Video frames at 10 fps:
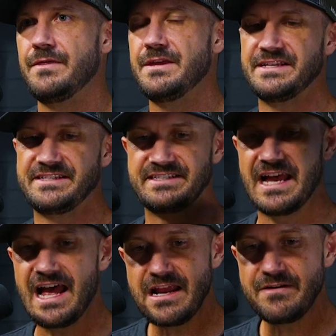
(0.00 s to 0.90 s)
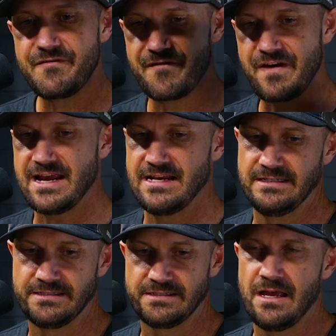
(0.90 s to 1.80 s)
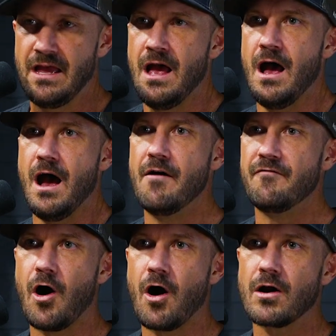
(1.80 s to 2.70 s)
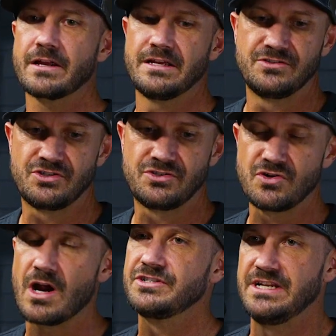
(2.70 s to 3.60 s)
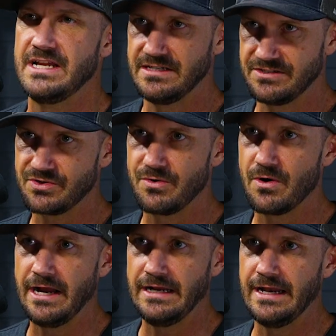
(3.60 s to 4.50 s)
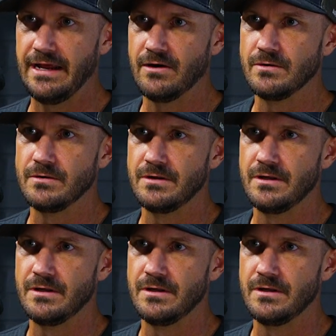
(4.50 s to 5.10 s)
the design phase of our construction industry right now,